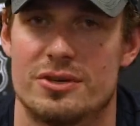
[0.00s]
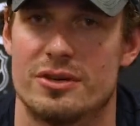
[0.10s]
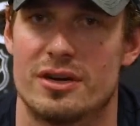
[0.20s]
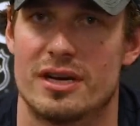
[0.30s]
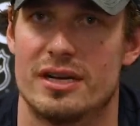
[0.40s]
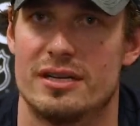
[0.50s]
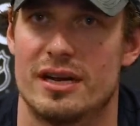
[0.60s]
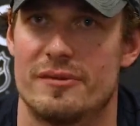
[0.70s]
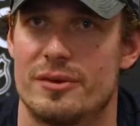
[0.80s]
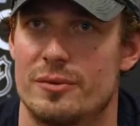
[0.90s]
when you're a young guy to
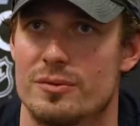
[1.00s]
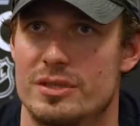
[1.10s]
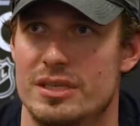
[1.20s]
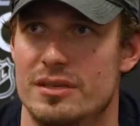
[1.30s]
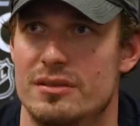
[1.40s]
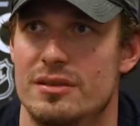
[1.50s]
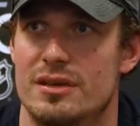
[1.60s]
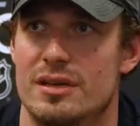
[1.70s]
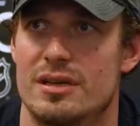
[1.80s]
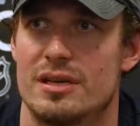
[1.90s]
have that routine,
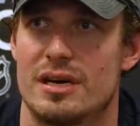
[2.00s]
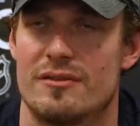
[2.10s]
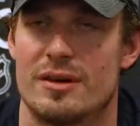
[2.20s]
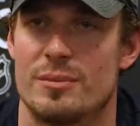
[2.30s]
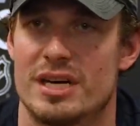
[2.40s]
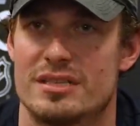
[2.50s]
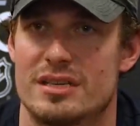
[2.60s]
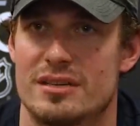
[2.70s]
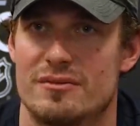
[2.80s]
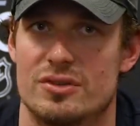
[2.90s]
have that mindset.